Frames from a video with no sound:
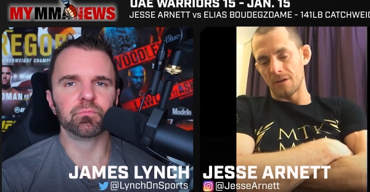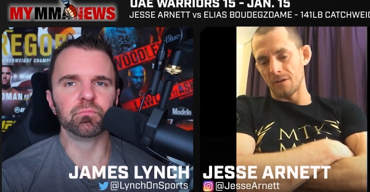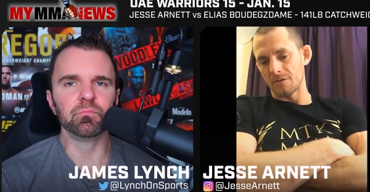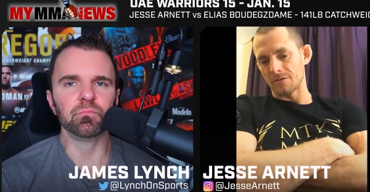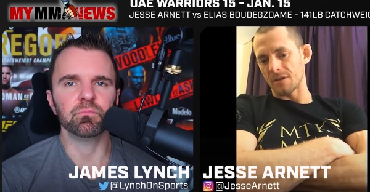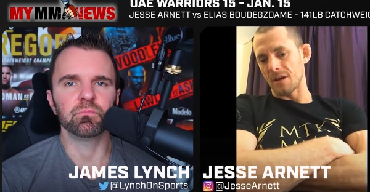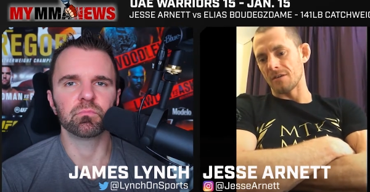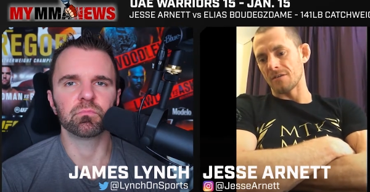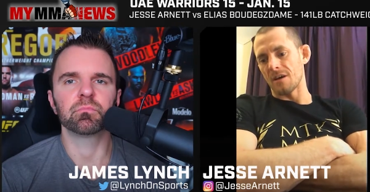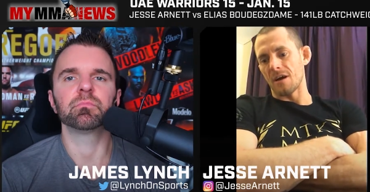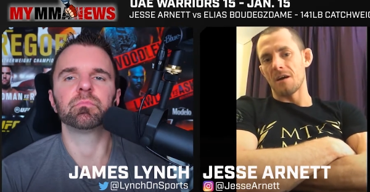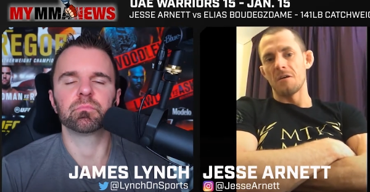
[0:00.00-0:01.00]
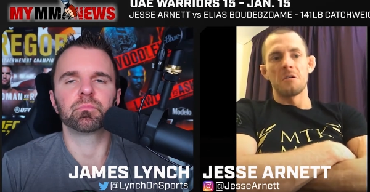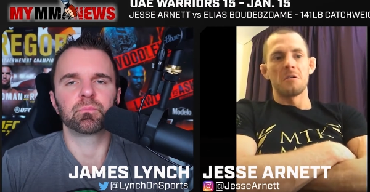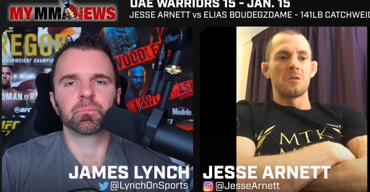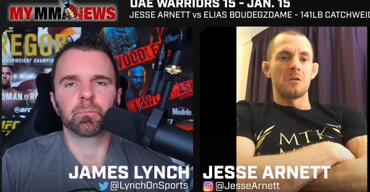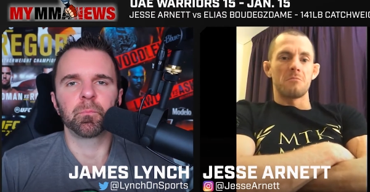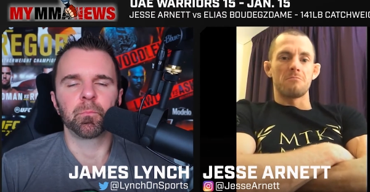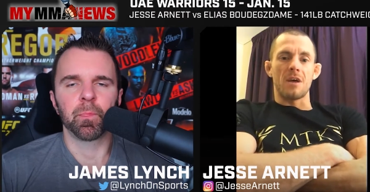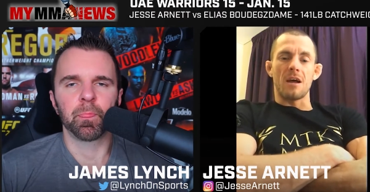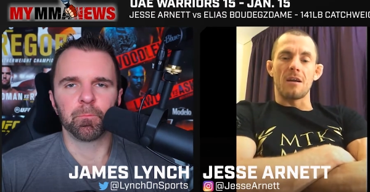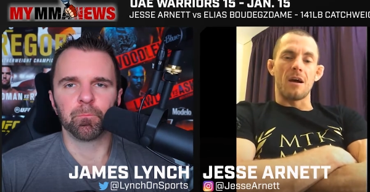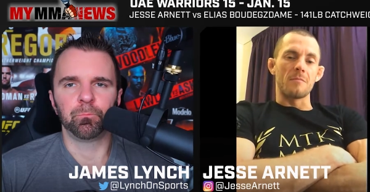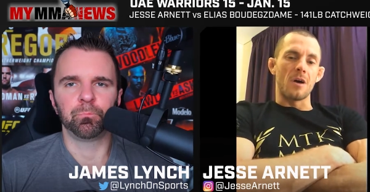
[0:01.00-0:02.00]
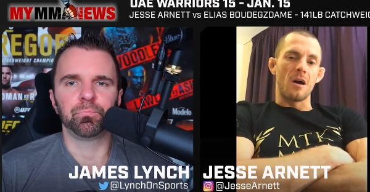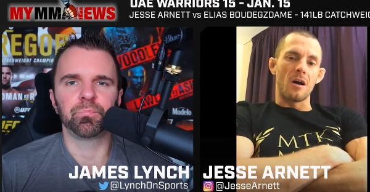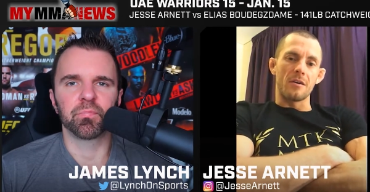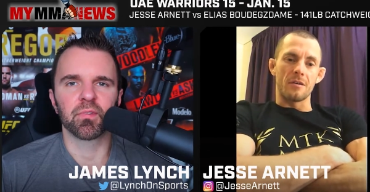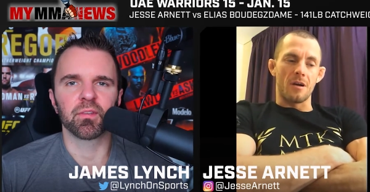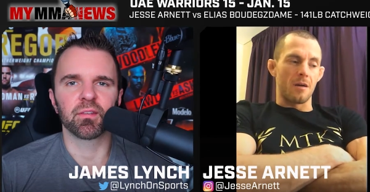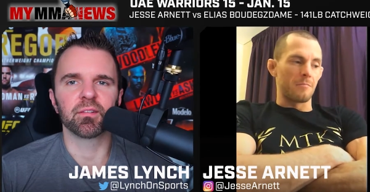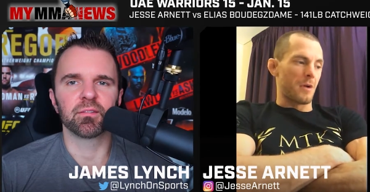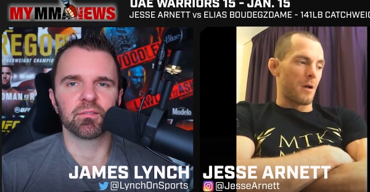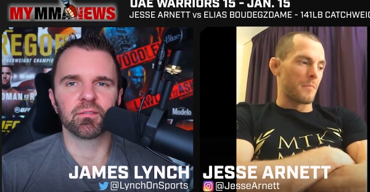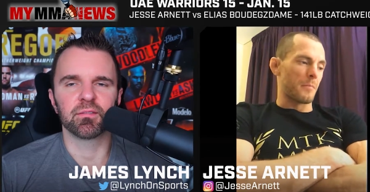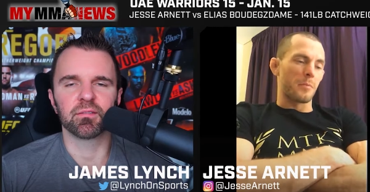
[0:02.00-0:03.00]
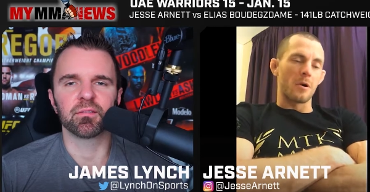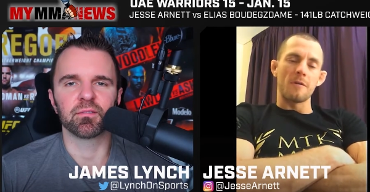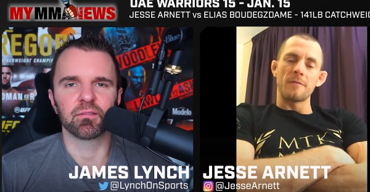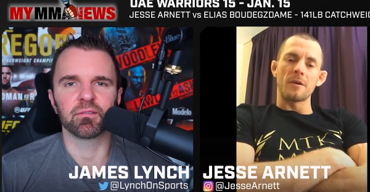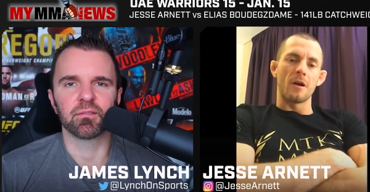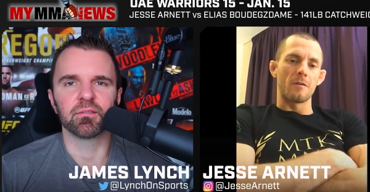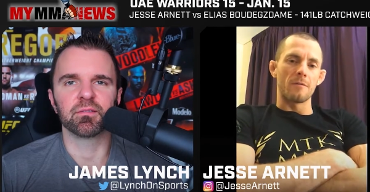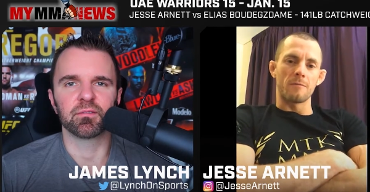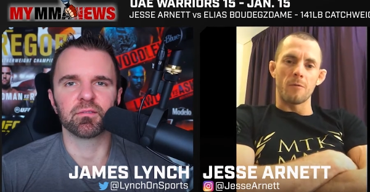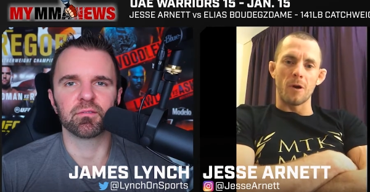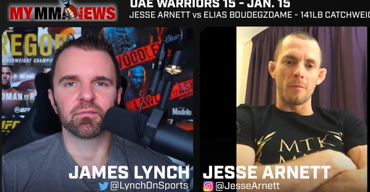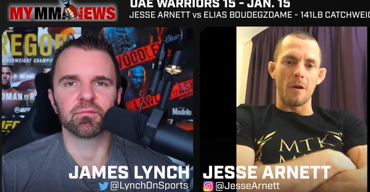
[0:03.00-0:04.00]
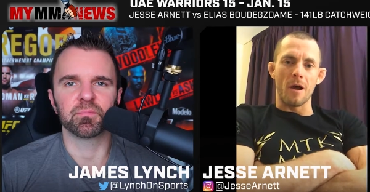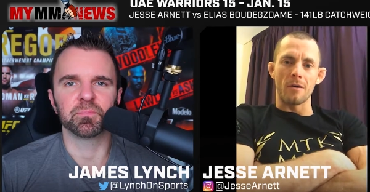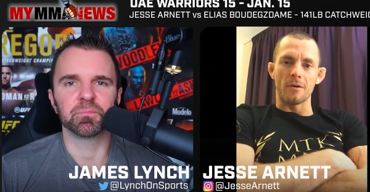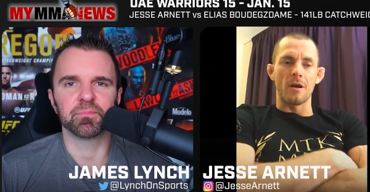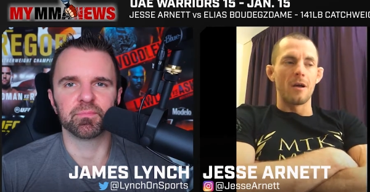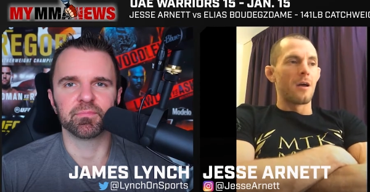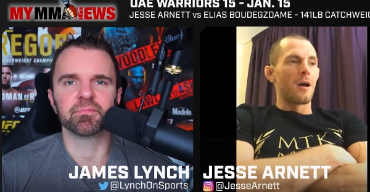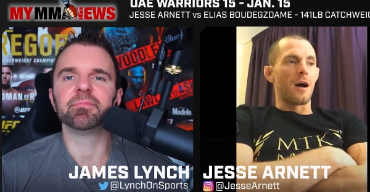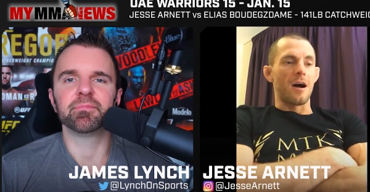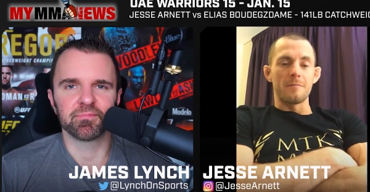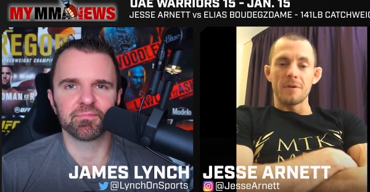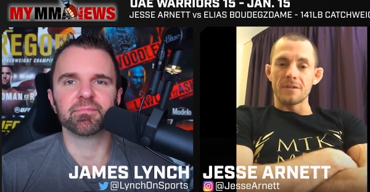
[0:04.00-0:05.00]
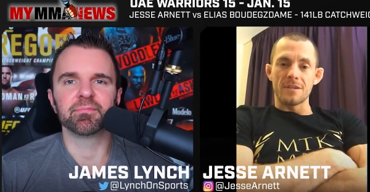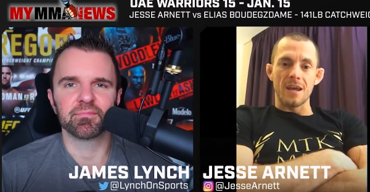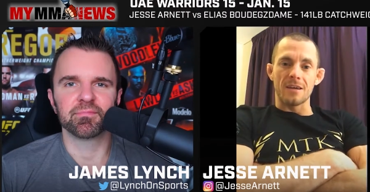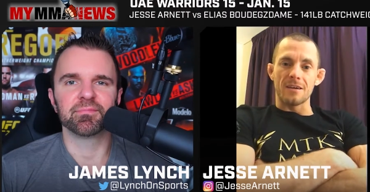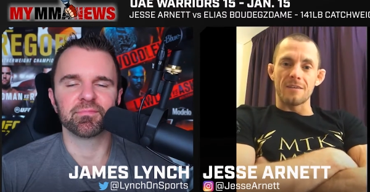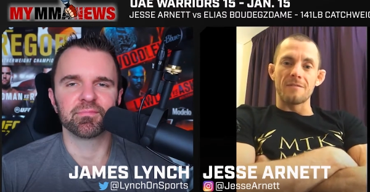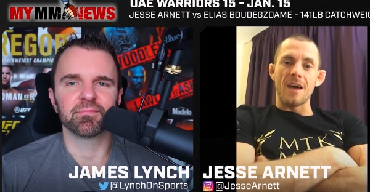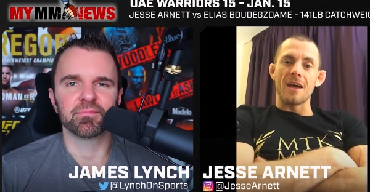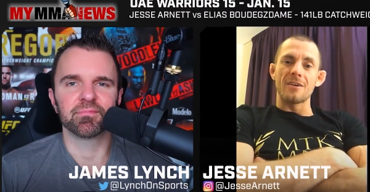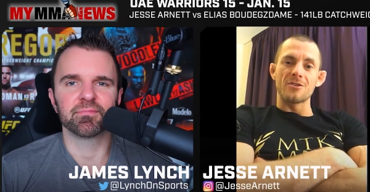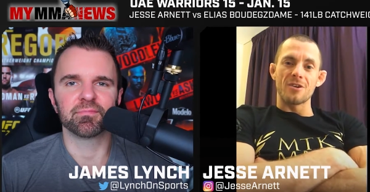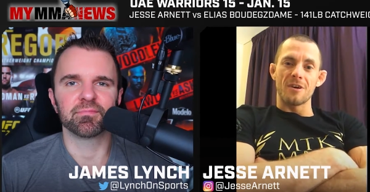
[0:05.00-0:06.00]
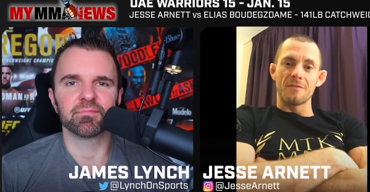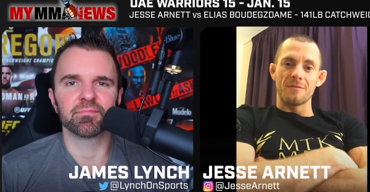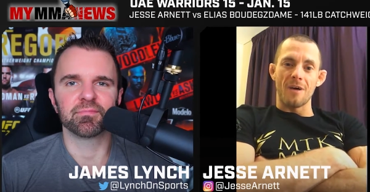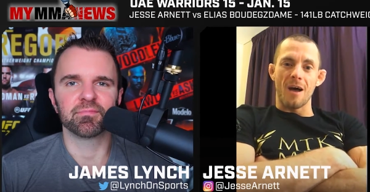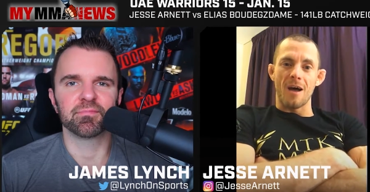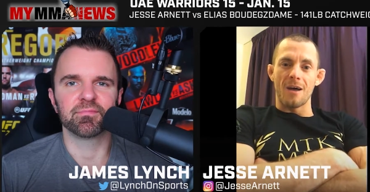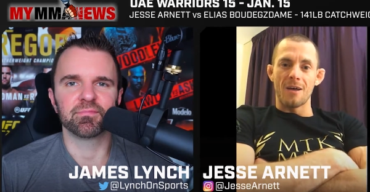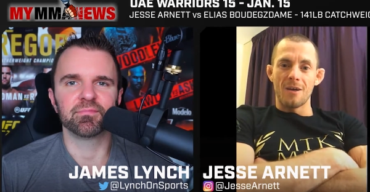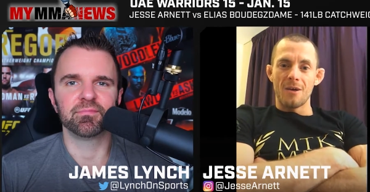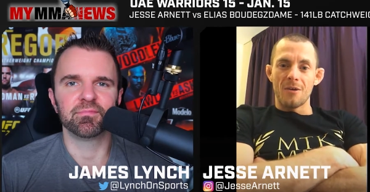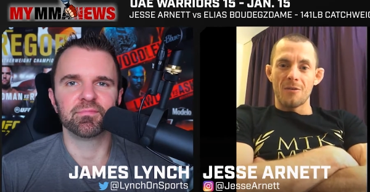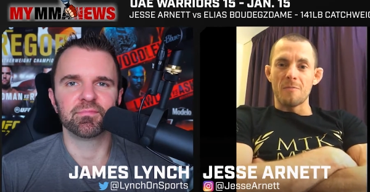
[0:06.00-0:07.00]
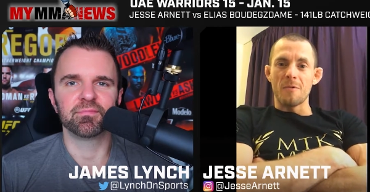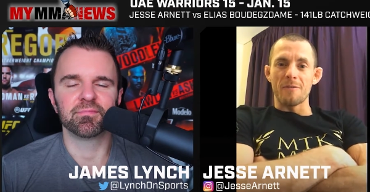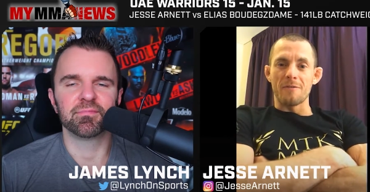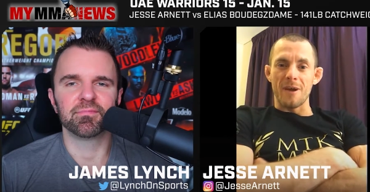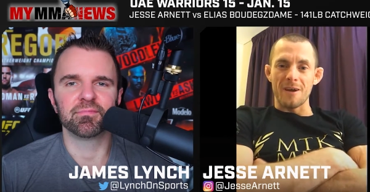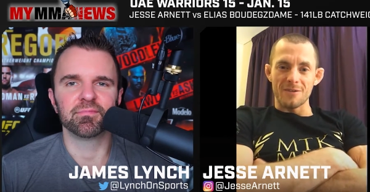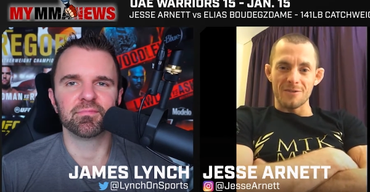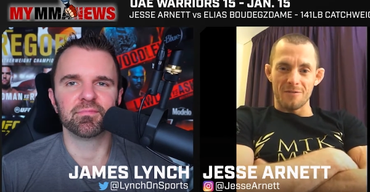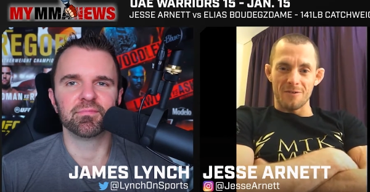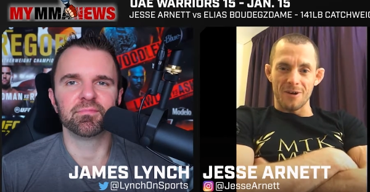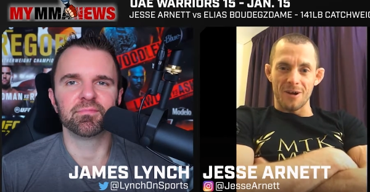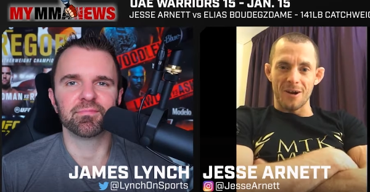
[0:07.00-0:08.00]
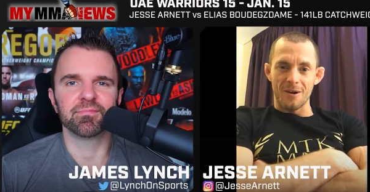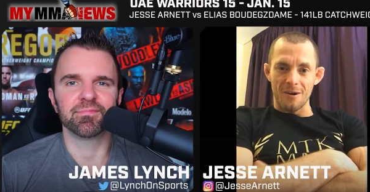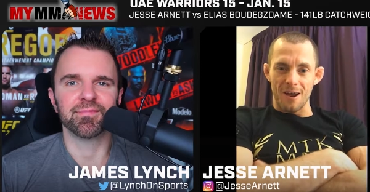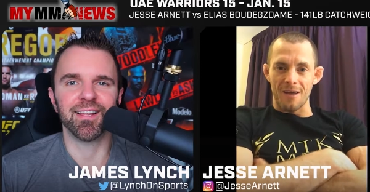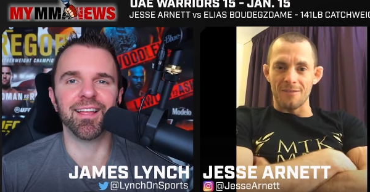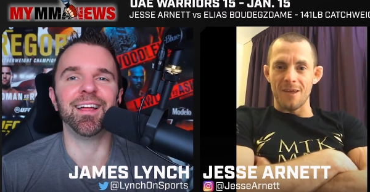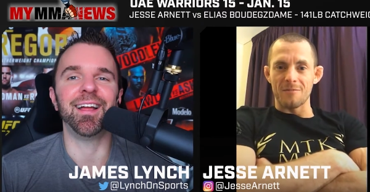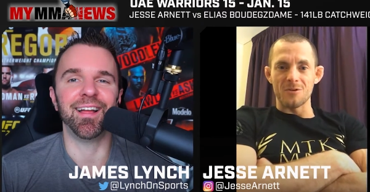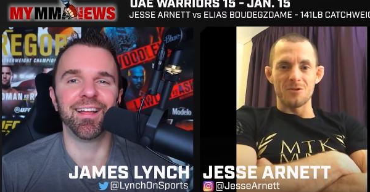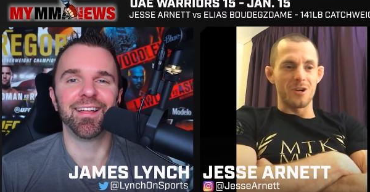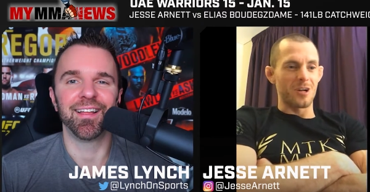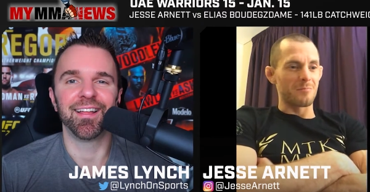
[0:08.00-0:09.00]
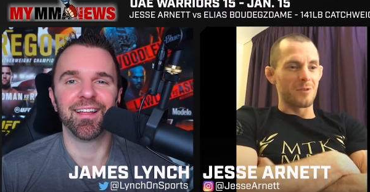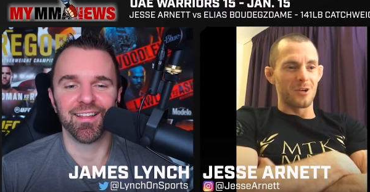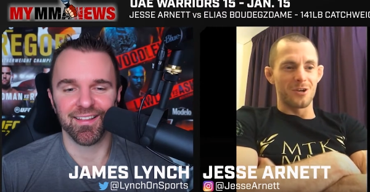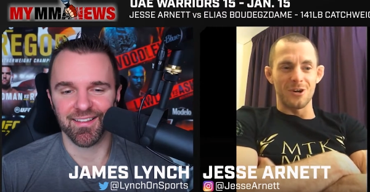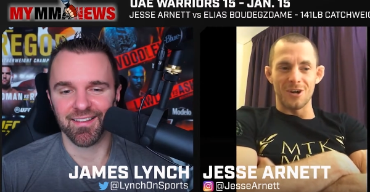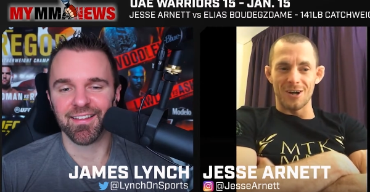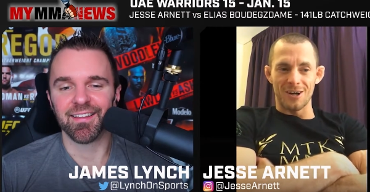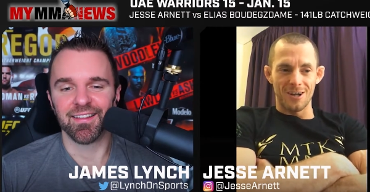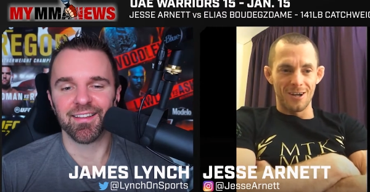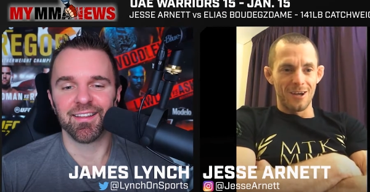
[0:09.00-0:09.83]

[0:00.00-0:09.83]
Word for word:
Speaker 1: kilos, and uh, man, I'm a hundred, I'm I'm a perfect 140 pounder. I've been taking advantage of the the buffets over here, and they've been treating me good.